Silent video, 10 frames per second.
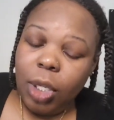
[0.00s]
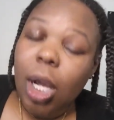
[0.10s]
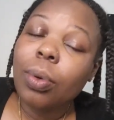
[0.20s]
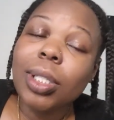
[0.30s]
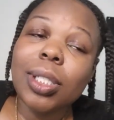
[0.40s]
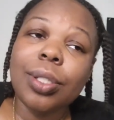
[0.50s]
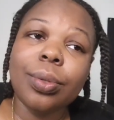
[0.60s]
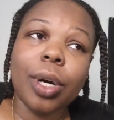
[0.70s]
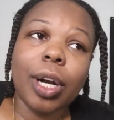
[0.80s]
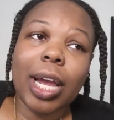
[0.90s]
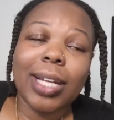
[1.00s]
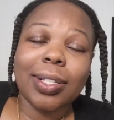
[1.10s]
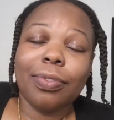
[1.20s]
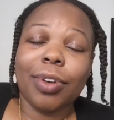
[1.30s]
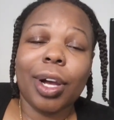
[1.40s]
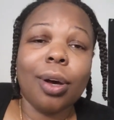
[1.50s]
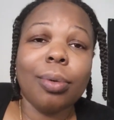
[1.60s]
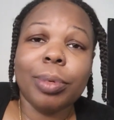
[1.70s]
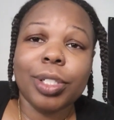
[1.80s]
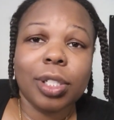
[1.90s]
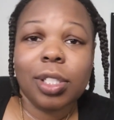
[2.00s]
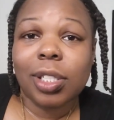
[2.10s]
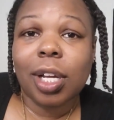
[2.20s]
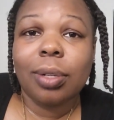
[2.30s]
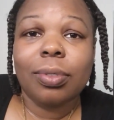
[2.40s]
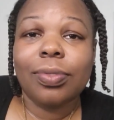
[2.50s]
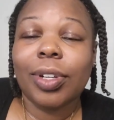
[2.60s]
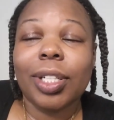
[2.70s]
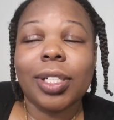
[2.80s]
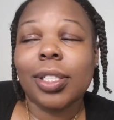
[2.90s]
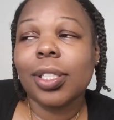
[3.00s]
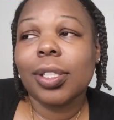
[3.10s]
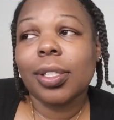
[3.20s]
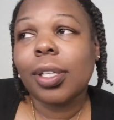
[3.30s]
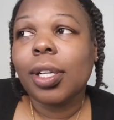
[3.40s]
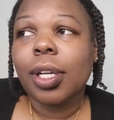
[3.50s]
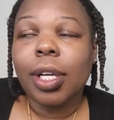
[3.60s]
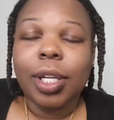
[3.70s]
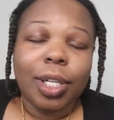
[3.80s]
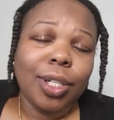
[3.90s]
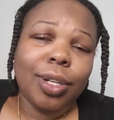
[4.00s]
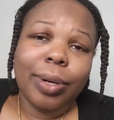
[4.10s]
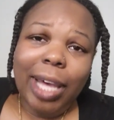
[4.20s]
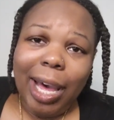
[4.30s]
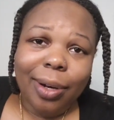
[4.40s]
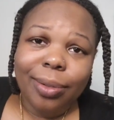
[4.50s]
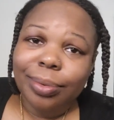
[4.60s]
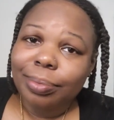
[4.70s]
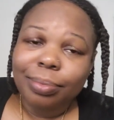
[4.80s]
I went to her asking for help, and she just thought it was funny to, you know, cackle.